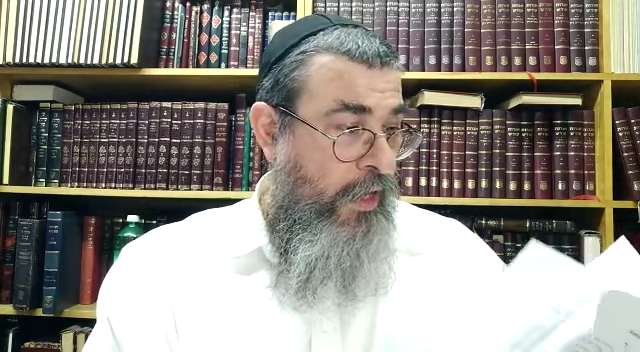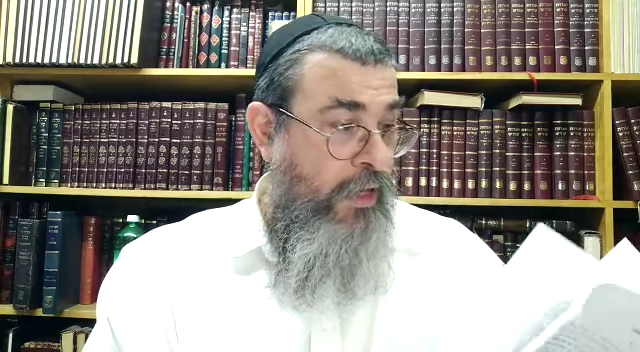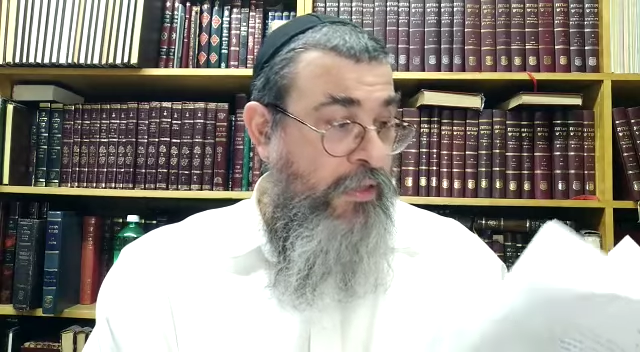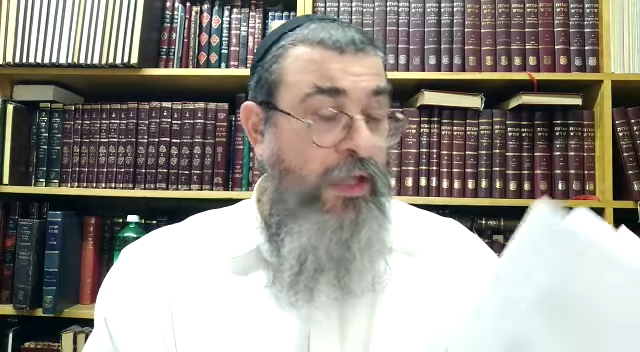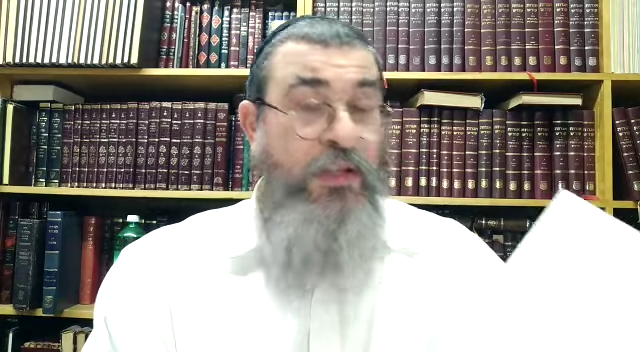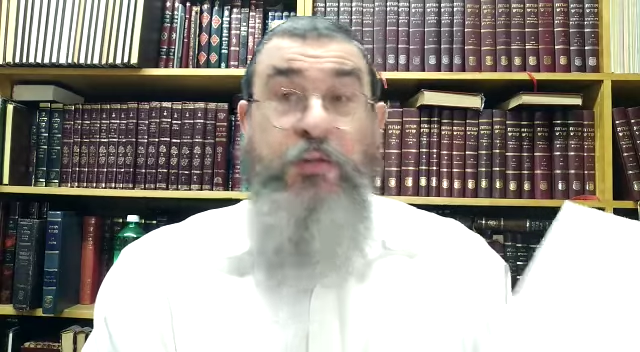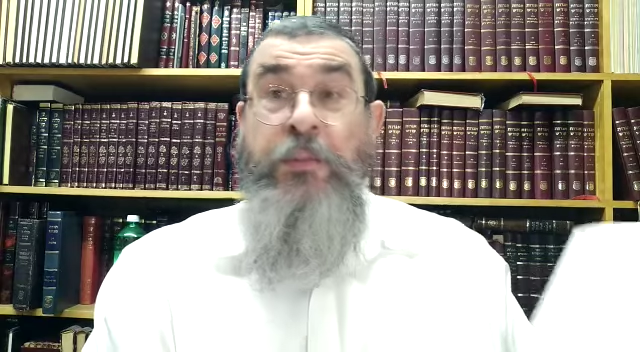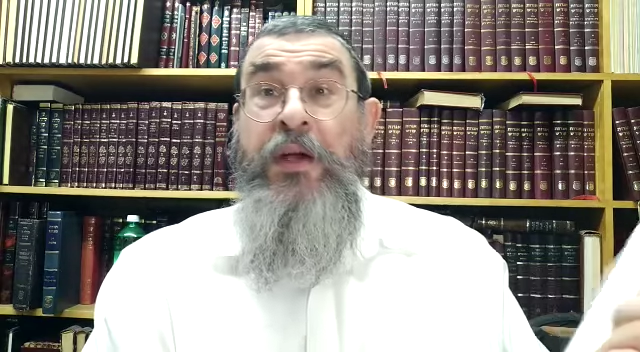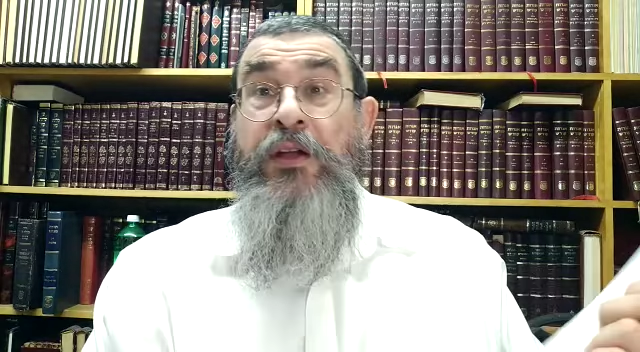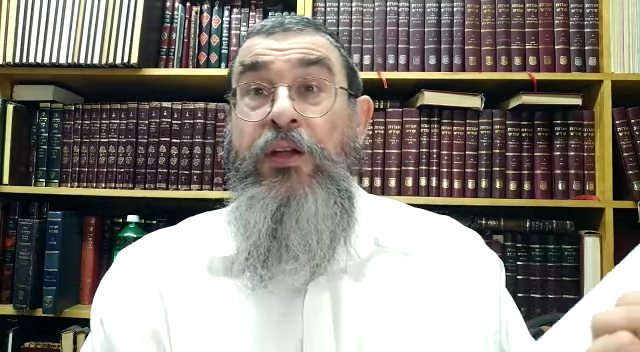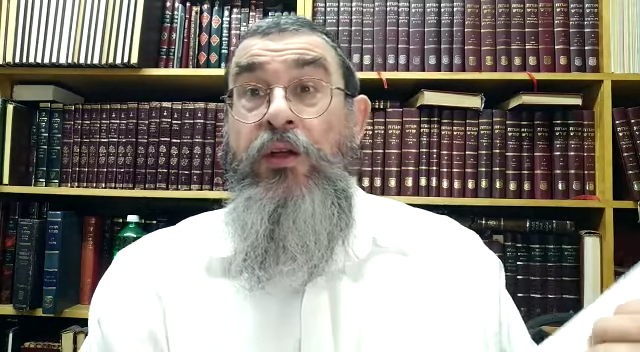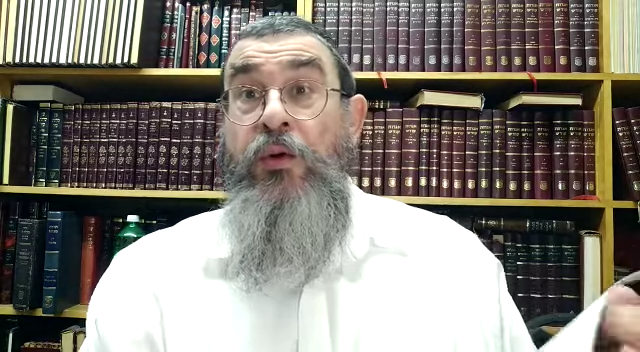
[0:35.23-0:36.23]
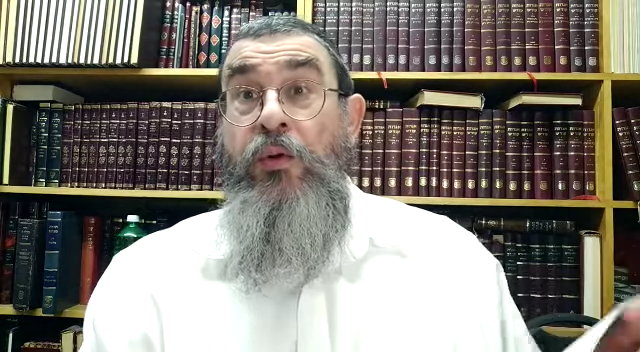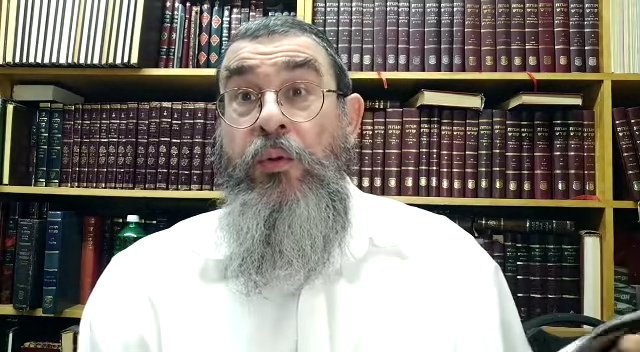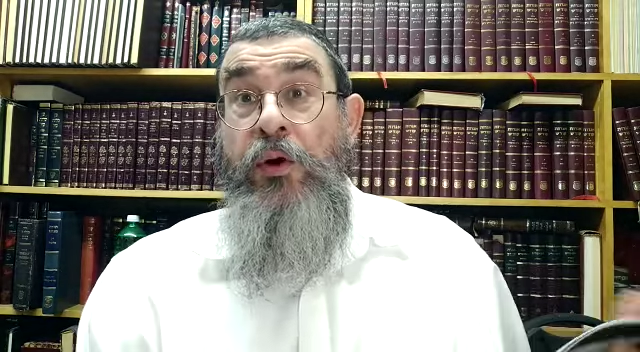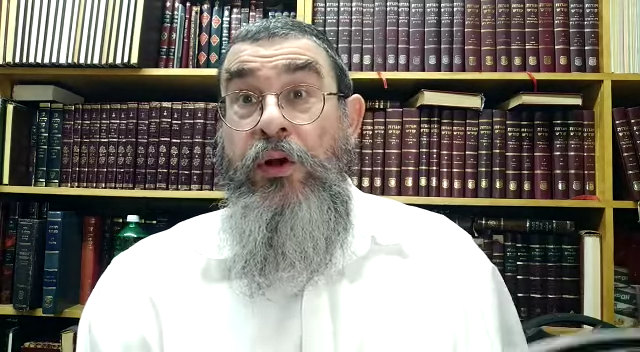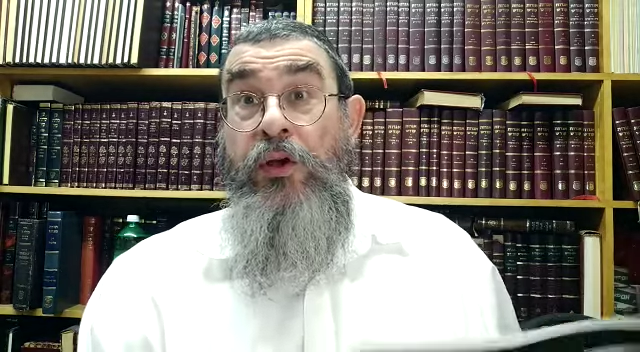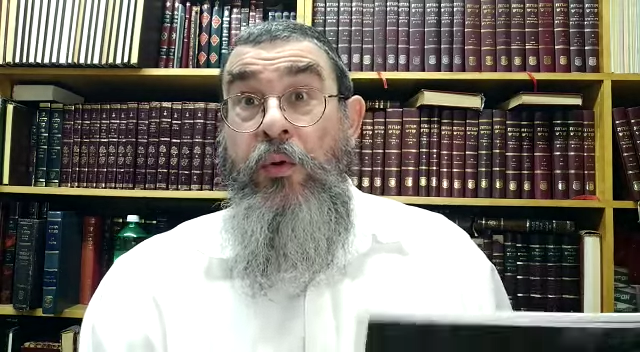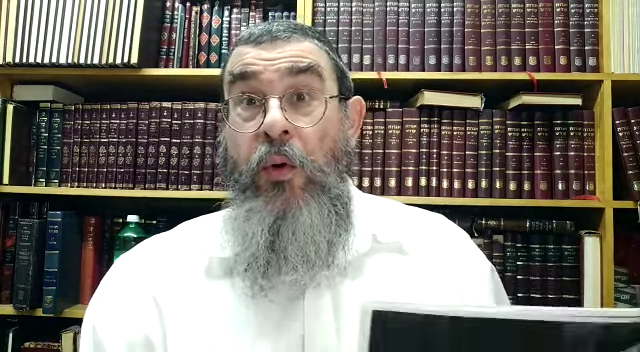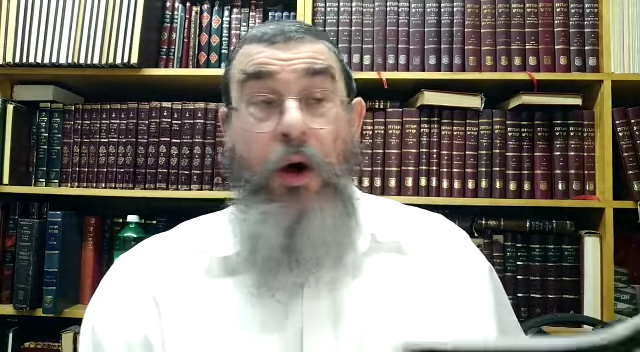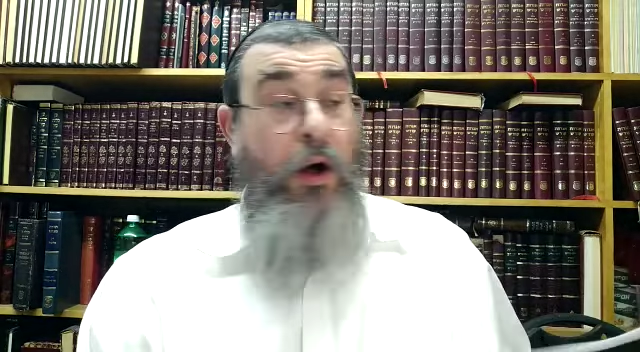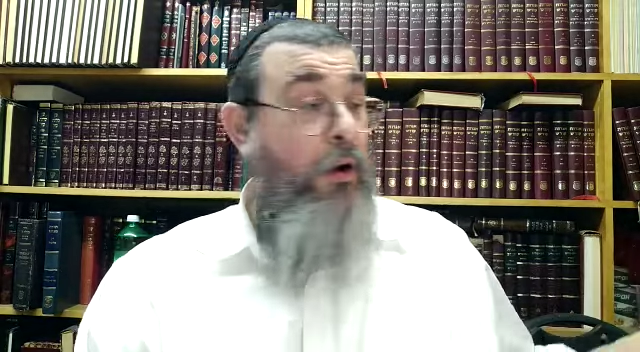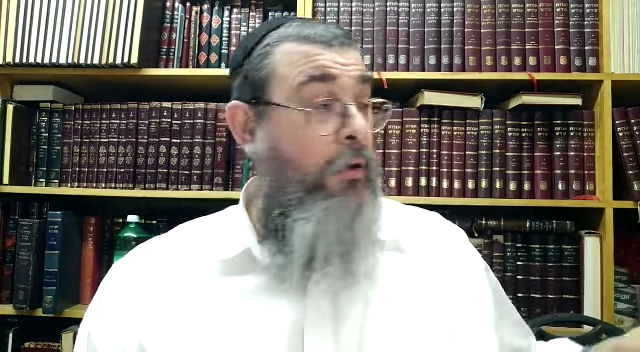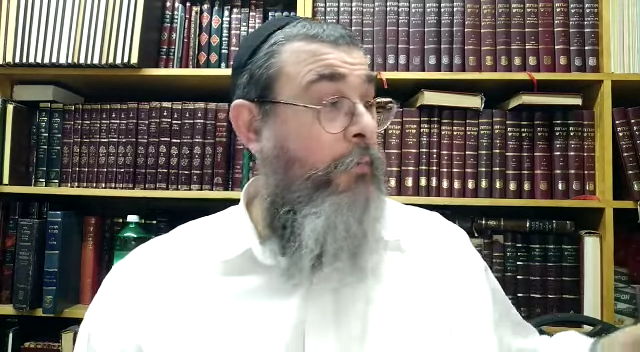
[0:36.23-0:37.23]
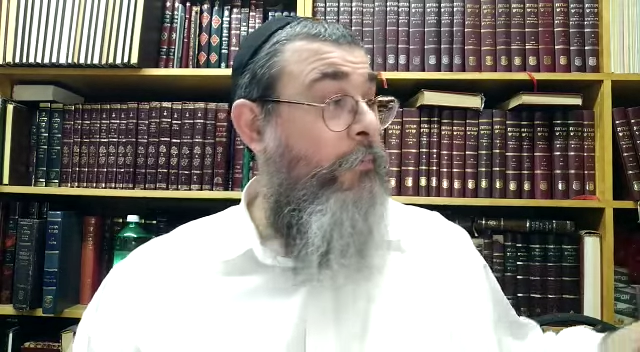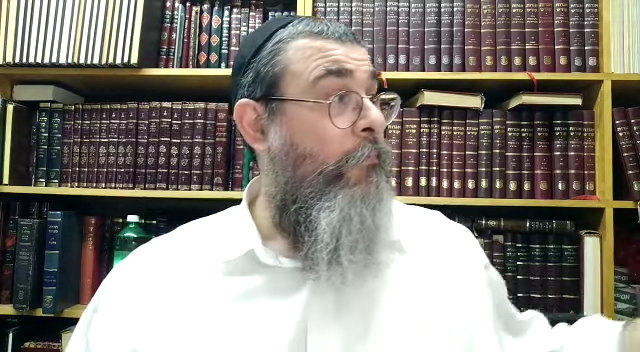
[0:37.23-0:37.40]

And they speak to you where you are.